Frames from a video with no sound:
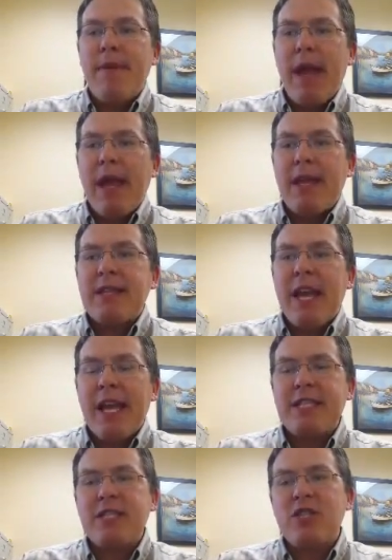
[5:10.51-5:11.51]
a
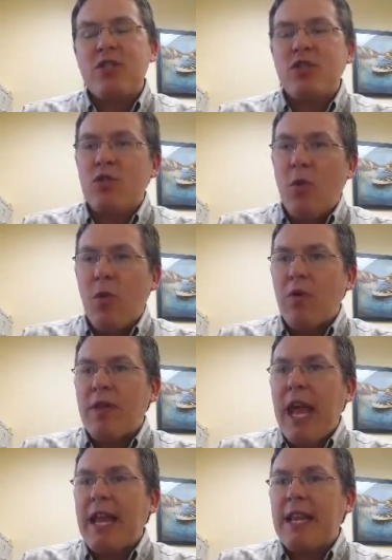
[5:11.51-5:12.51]
test score
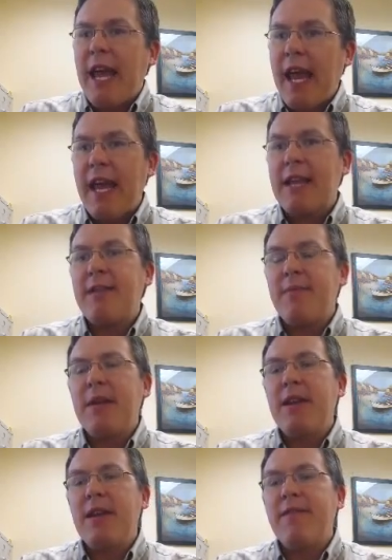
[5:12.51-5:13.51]
that can
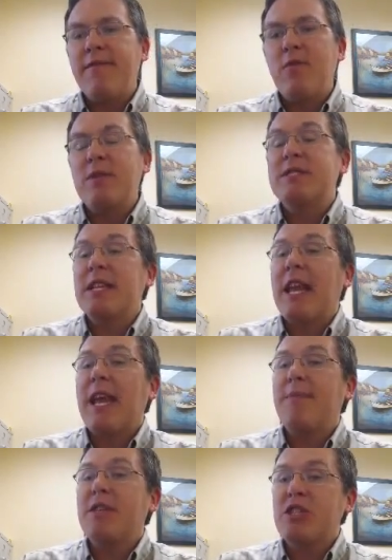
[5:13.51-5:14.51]
be influenced and
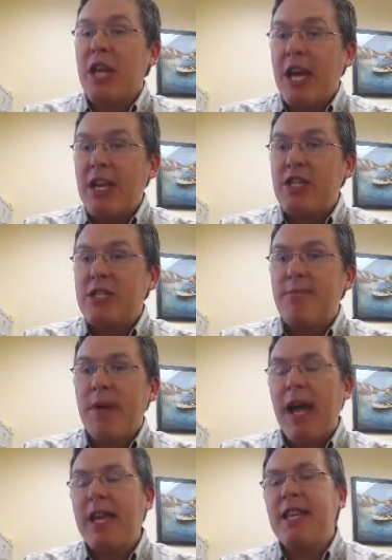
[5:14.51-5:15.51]
can be changed
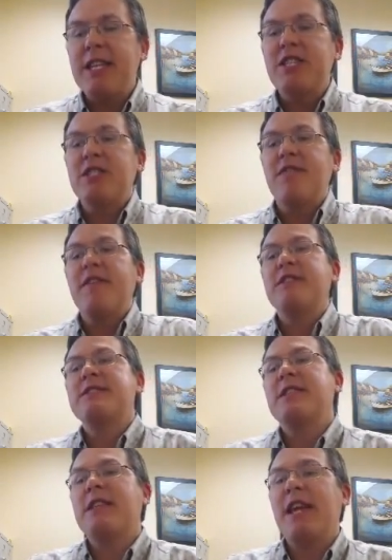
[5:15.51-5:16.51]
by the addition of a
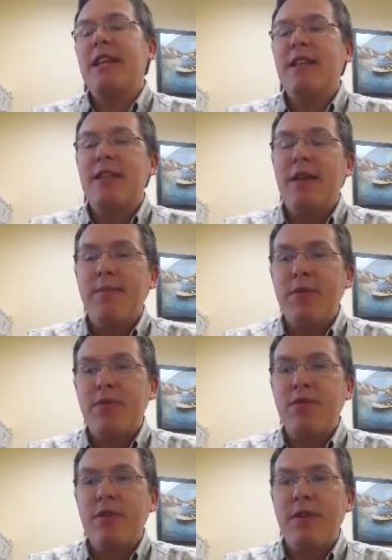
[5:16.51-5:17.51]
cetane
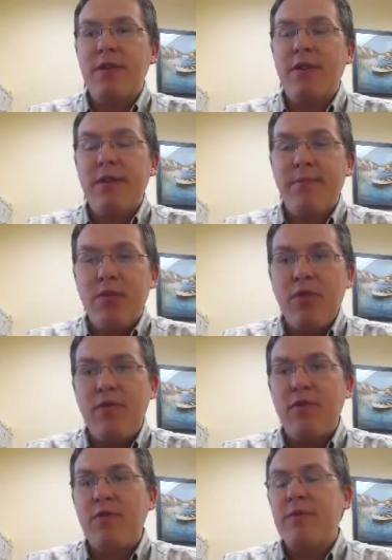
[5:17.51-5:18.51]
number uh,
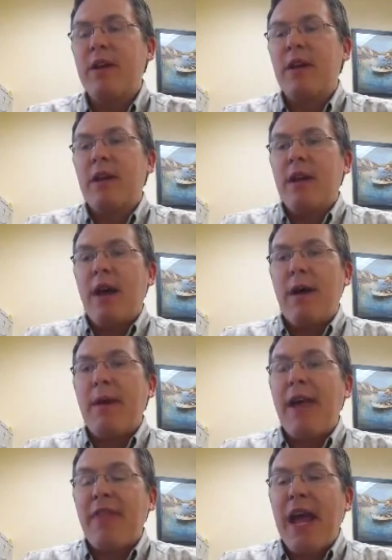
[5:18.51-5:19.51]
improver.
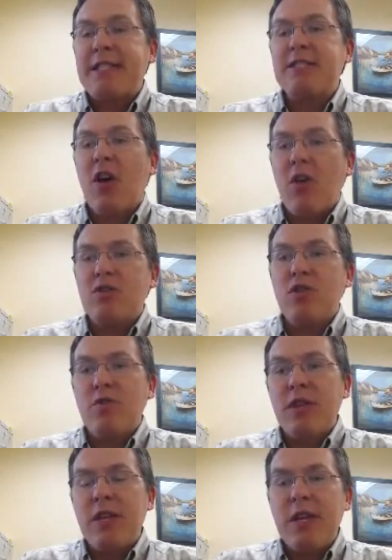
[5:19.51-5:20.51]
Um, and that's also
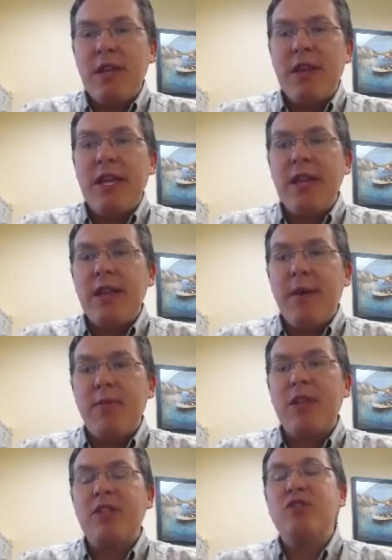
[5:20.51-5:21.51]
the, the
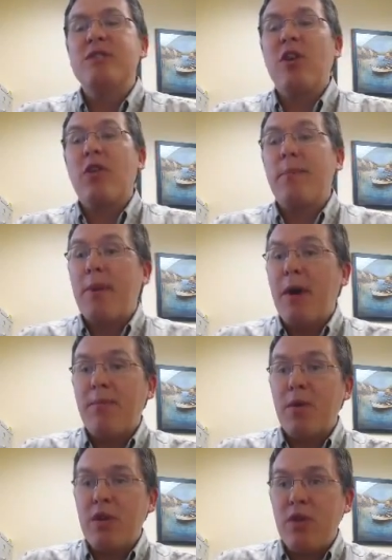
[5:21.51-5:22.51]
number that you see on the
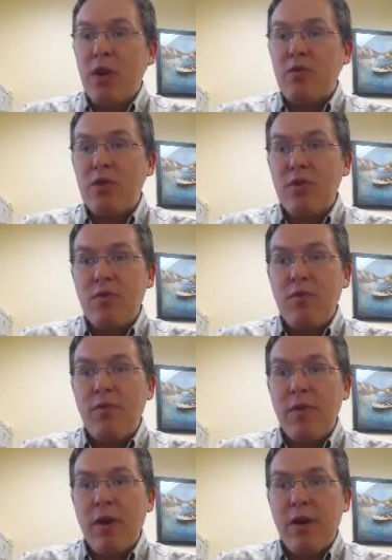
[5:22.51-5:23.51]
pump when you go to
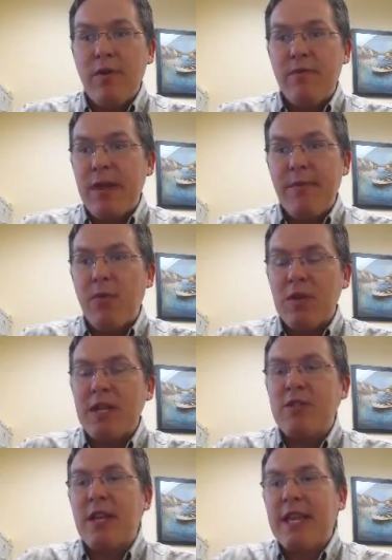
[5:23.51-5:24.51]
uh, get more
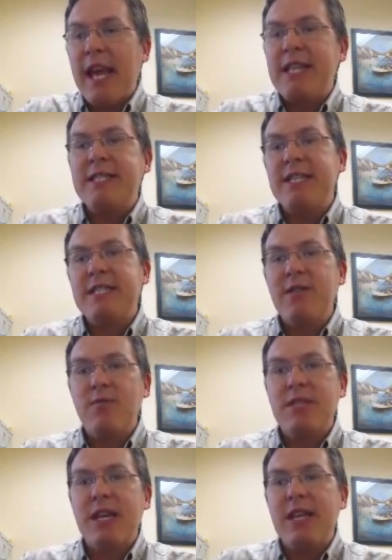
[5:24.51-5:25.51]
diesel at the gas station. It
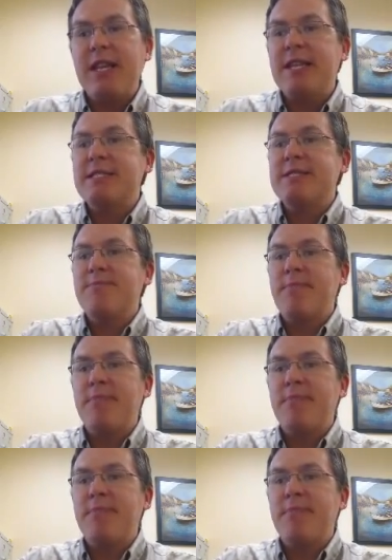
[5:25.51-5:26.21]
will say this